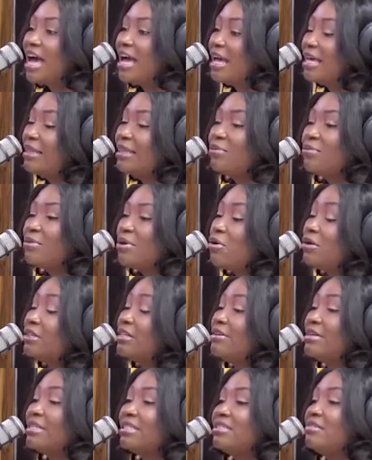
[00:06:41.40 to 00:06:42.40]
I think we
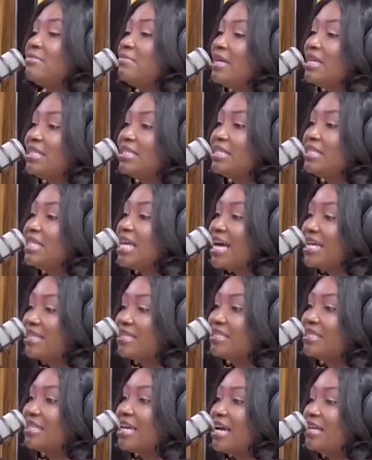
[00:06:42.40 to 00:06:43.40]
underestimate
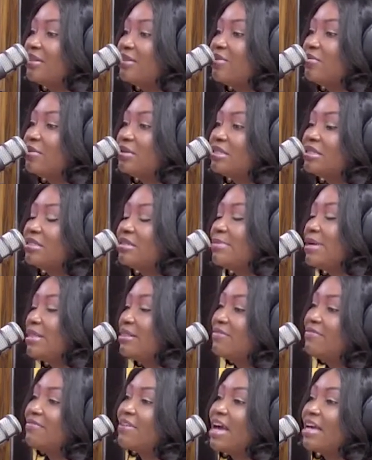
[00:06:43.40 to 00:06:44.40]
that. I think we
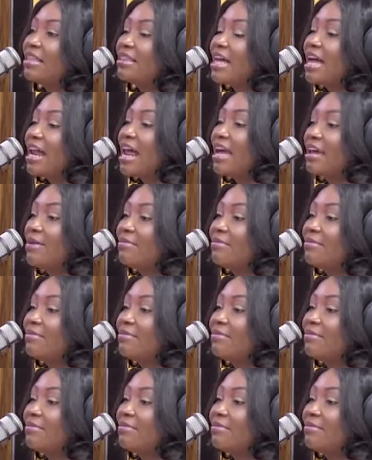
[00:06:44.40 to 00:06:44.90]
underestimate the fact that